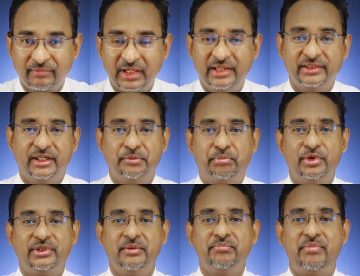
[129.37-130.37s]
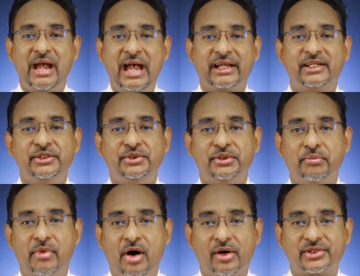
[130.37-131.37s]
and then put them back into the
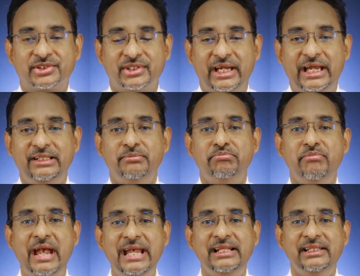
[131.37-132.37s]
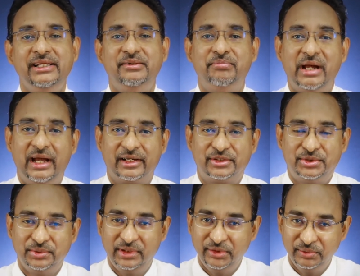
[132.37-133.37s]
box and mail it back
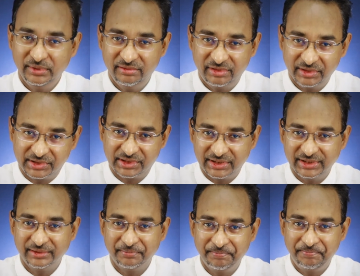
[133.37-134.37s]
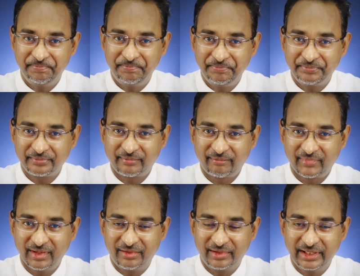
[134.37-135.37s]
to the university.
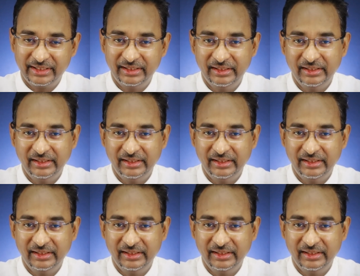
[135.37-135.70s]
All right.